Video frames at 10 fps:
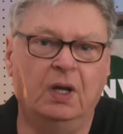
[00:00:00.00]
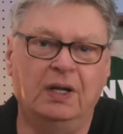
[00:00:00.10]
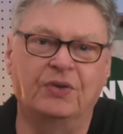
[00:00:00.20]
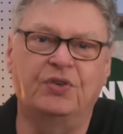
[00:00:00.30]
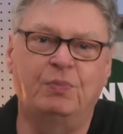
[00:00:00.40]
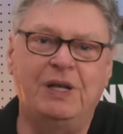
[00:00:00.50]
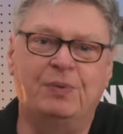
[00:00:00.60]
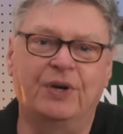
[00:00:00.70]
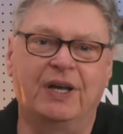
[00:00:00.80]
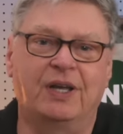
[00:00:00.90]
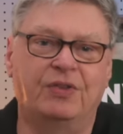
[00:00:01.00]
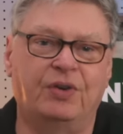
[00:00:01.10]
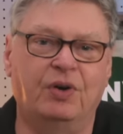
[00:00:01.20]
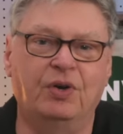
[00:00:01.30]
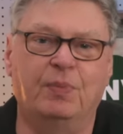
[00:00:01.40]
Now some people get
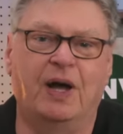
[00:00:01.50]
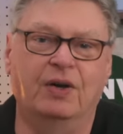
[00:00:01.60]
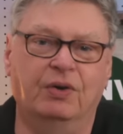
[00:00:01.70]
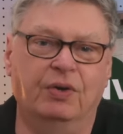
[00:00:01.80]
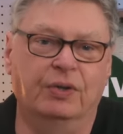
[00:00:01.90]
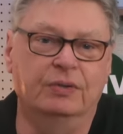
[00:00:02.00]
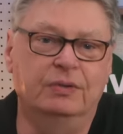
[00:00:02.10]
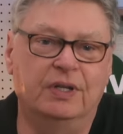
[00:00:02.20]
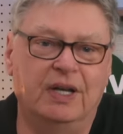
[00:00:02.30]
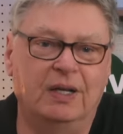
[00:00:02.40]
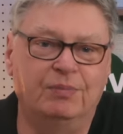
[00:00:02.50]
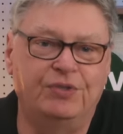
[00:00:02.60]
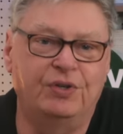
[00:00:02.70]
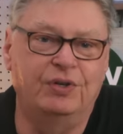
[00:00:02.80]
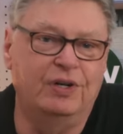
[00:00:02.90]
concerned about gluten. I'm
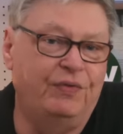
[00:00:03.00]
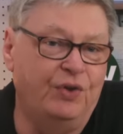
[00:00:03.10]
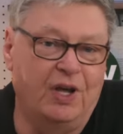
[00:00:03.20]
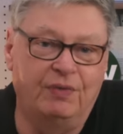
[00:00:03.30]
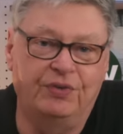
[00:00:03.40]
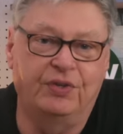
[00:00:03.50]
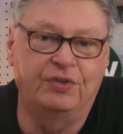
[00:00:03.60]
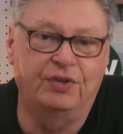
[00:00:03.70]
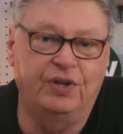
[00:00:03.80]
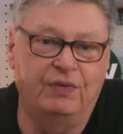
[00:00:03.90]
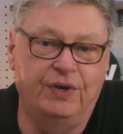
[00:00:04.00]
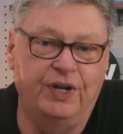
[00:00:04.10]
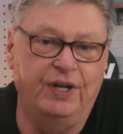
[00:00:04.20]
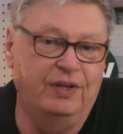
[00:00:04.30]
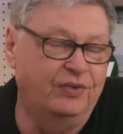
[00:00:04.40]
sure if you have a
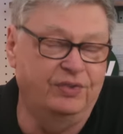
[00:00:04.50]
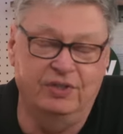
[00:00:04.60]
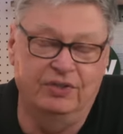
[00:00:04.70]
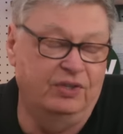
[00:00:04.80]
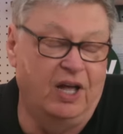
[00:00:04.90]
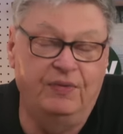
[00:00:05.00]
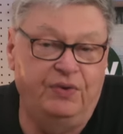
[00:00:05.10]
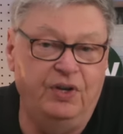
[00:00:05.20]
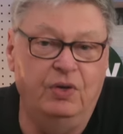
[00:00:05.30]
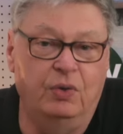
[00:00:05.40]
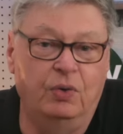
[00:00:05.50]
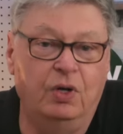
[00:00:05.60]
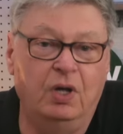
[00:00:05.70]
sensitivity, this is not for you.